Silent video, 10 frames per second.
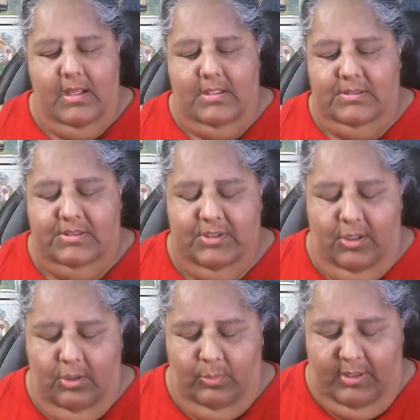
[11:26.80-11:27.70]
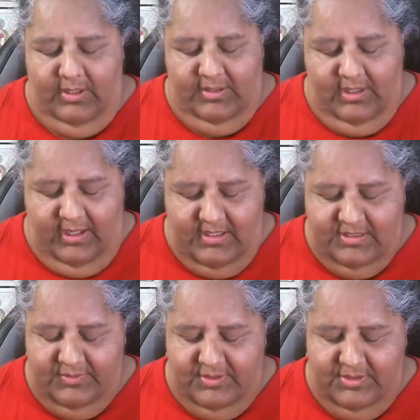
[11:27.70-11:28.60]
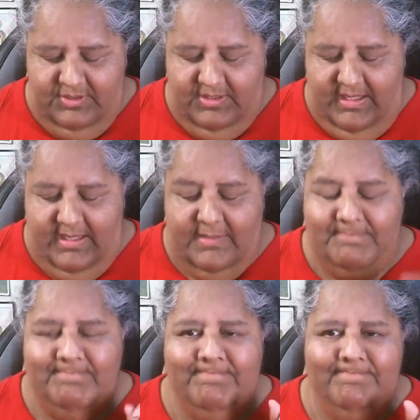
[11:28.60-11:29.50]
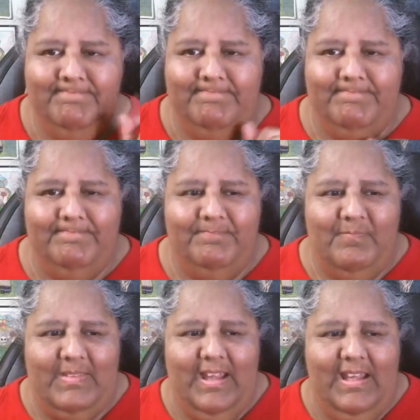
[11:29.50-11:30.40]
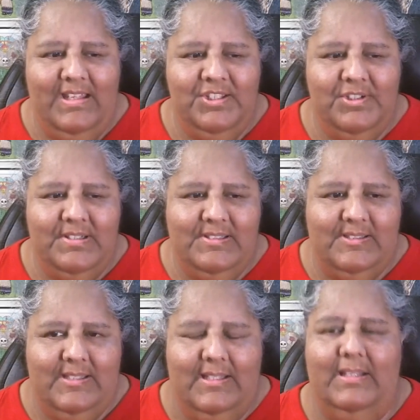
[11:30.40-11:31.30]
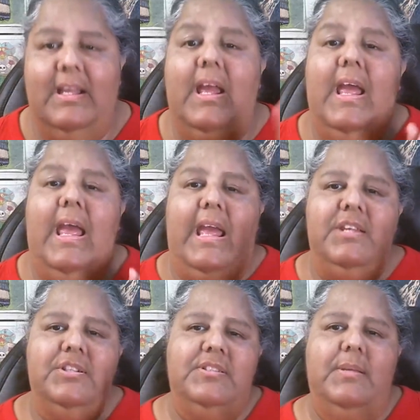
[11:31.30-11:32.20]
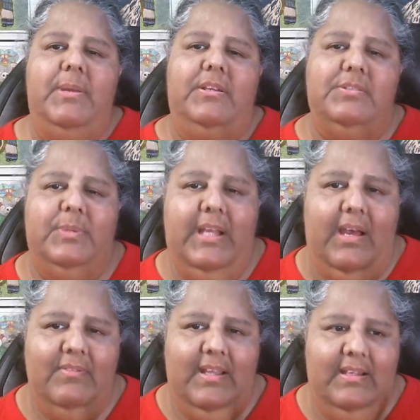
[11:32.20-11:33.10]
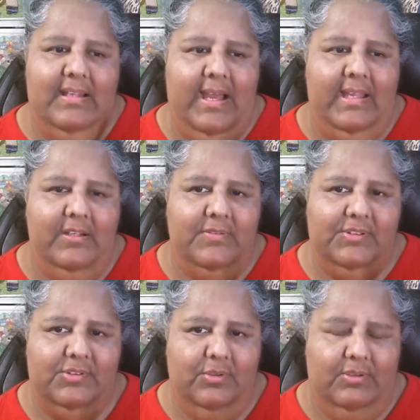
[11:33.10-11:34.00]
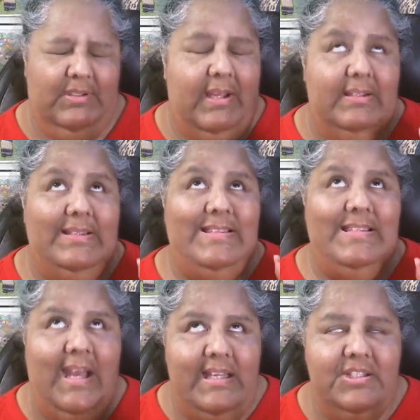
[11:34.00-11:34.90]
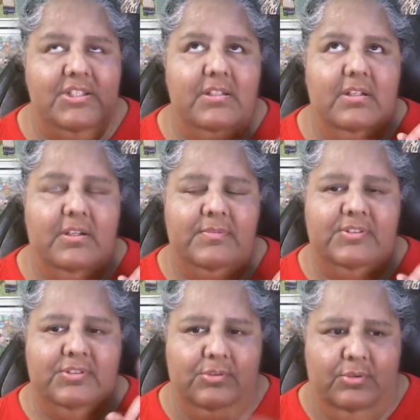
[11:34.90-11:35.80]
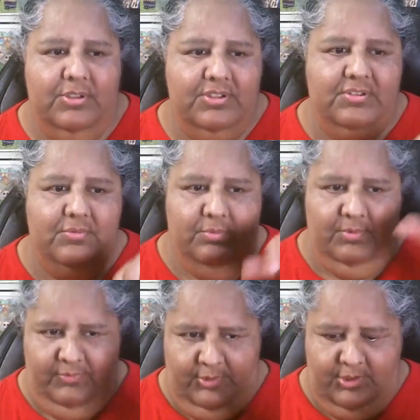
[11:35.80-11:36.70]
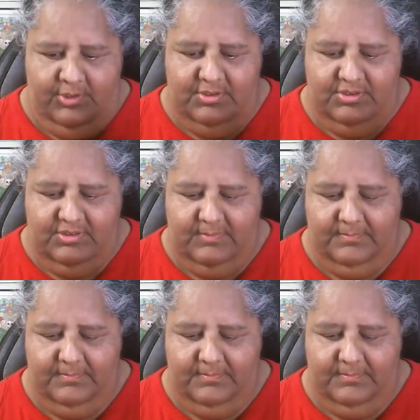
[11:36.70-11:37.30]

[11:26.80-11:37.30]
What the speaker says: So what are the cards for today? Interesting. Interesting, because we have that that Knight of Swords reverse,